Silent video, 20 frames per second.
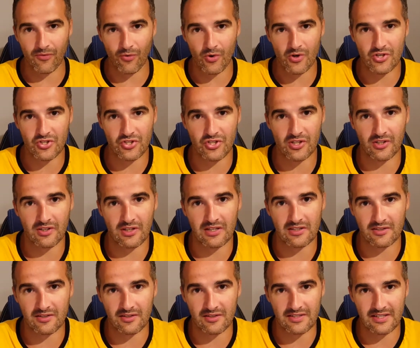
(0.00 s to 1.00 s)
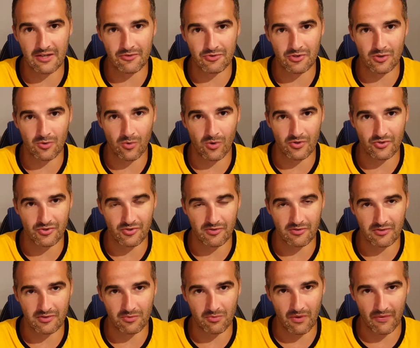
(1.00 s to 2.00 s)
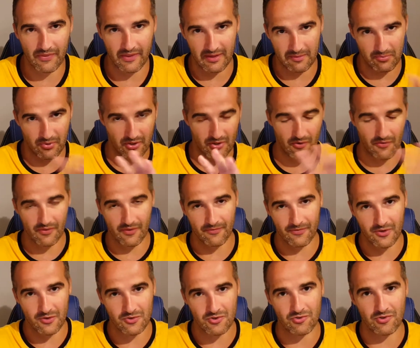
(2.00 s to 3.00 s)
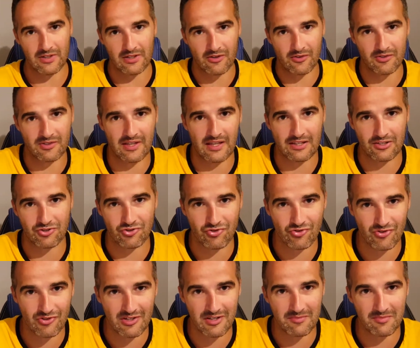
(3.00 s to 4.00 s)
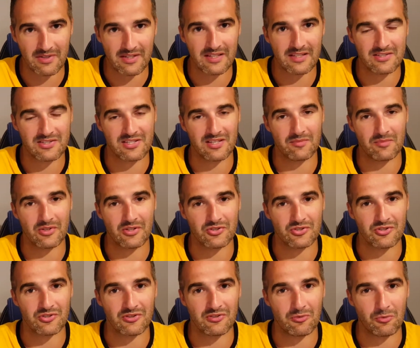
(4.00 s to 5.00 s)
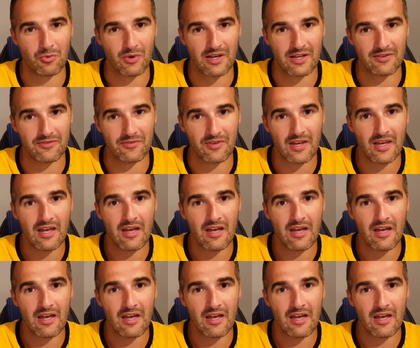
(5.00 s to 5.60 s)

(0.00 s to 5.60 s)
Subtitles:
Voyager into the Delta Quadrant when they put it on the view screen looked extremely similar to the wave